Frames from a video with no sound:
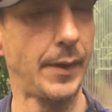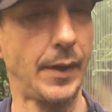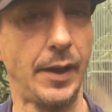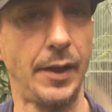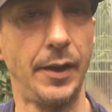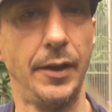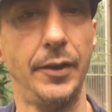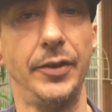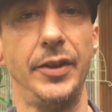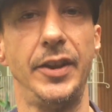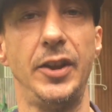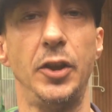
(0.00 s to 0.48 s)

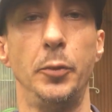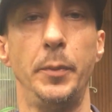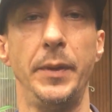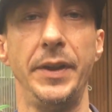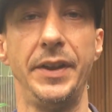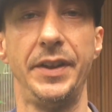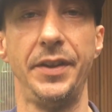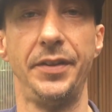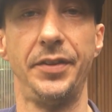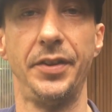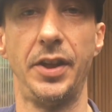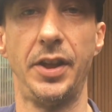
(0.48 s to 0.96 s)
I was a little bit
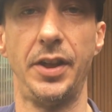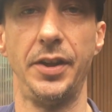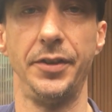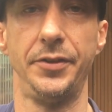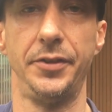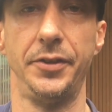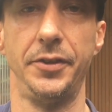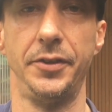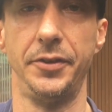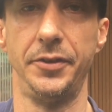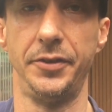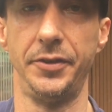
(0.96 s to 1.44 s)

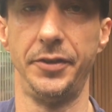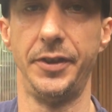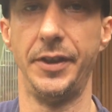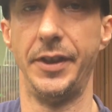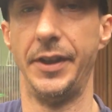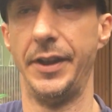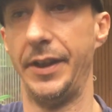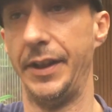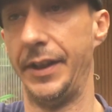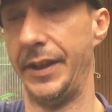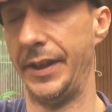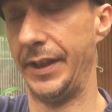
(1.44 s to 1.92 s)
disheartened.
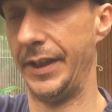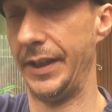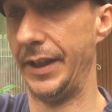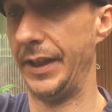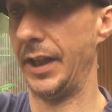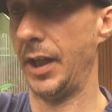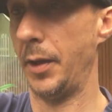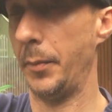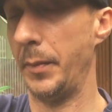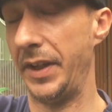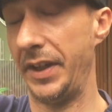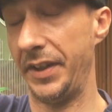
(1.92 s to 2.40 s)

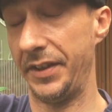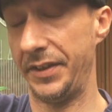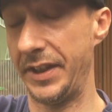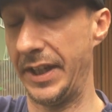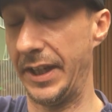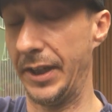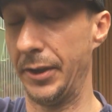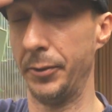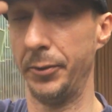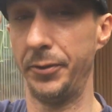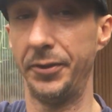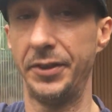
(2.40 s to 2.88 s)
I mean, it's
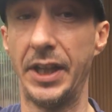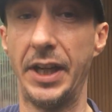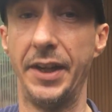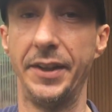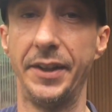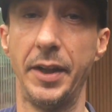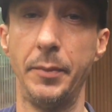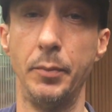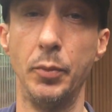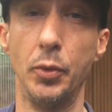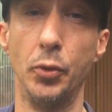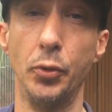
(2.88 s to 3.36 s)
now
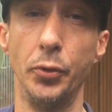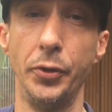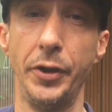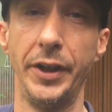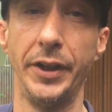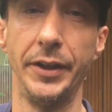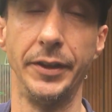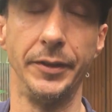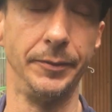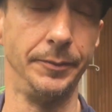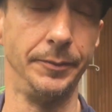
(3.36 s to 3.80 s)
Saturday morning,